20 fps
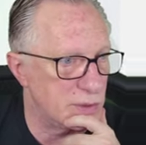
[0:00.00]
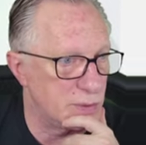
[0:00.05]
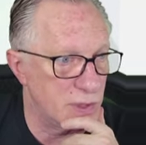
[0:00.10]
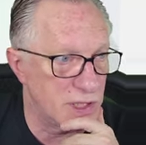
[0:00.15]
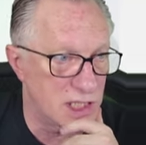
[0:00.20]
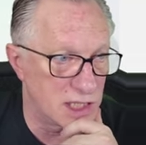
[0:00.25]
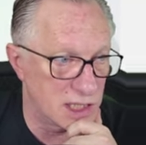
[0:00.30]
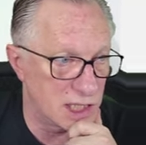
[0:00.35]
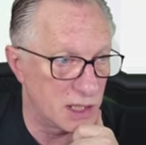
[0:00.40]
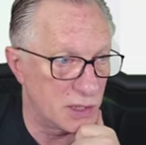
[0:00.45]

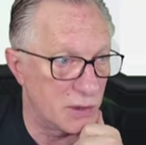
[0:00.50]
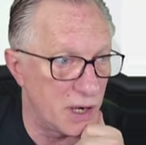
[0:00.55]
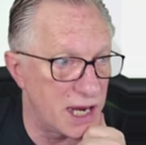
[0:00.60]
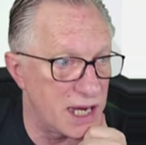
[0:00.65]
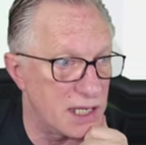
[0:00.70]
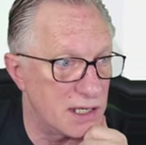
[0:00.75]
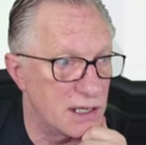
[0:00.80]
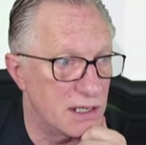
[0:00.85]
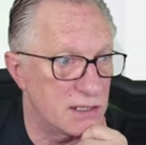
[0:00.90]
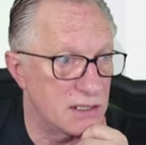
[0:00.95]
which is a
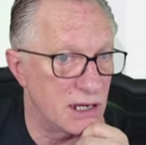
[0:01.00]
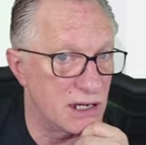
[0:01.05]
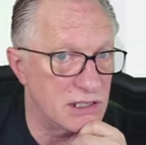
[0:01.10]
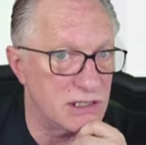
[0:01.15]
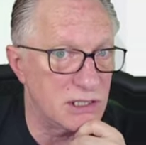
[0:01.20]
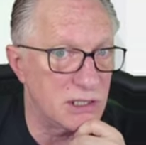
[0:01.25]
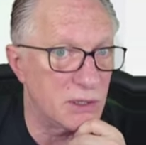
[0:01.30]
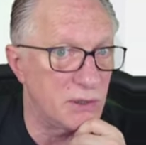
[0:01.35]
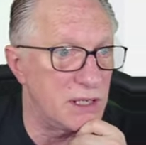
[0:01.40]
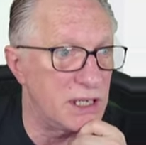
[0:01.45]
great touch
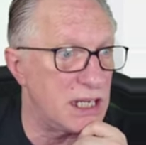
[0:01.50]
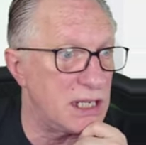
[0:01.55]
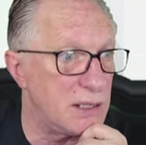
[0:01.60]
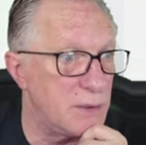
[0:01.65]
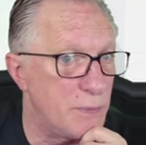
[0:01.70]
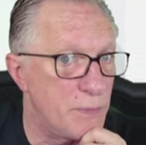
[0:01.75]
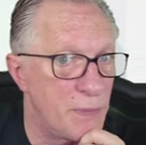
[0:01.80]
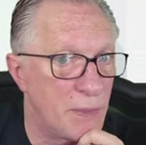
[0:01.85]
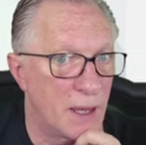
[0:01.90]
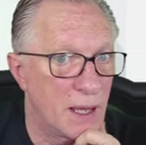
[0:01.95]
screen,
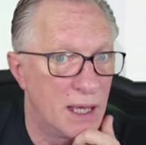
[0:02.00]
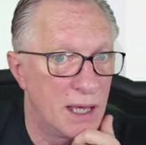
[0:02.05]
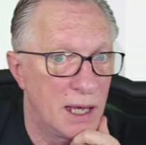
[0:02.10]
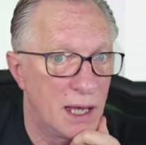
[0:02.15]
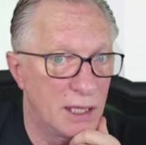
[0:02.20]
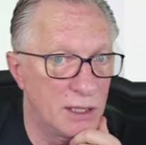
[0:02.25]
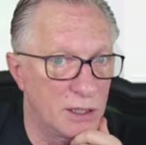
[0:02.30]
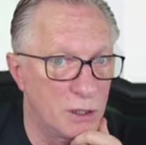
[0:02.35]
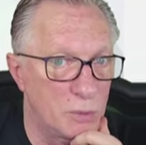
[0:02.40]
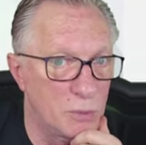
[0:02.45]

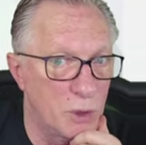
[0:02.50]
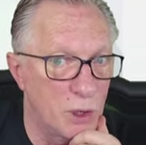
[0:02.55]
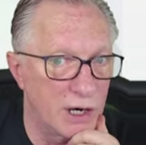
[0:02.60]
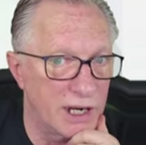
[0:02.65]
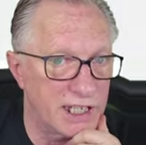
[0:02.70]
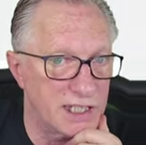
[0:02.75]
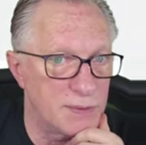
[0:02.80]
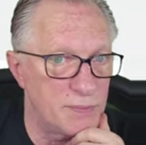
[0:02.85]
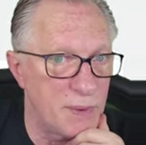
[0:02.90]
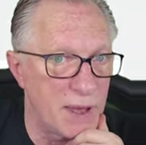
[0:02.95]
a little more
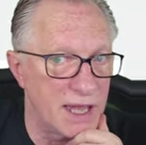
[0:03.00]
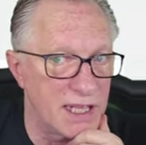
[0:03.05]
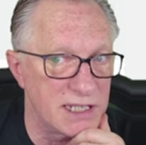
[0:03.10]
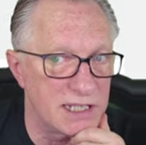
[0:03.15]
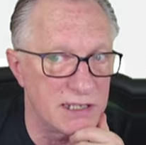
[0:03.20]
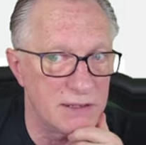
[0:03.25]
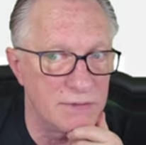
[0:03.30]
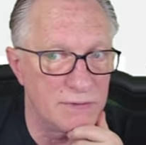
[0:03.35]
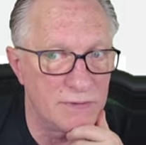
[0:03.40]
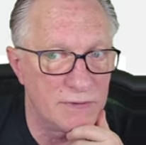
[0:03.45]

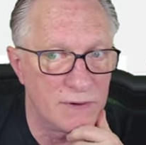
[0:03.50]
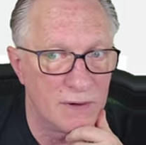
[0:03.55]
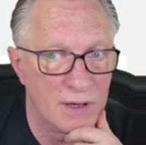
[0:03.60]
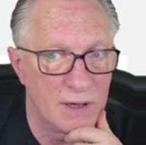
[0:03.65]
expensive,